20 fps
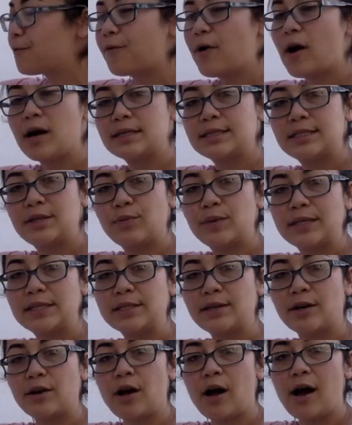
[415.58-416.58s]
frogs did we
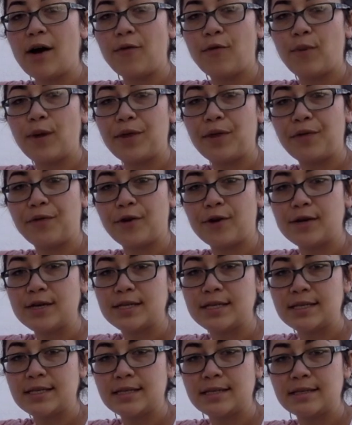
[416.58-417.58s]
start off with
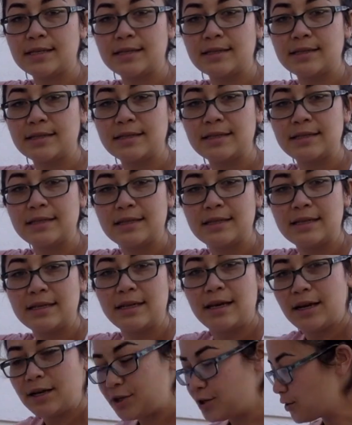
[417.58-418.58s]
first?
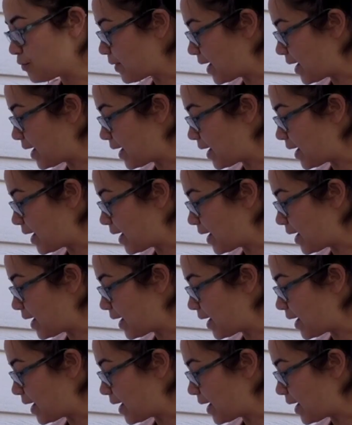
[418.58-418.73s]
You're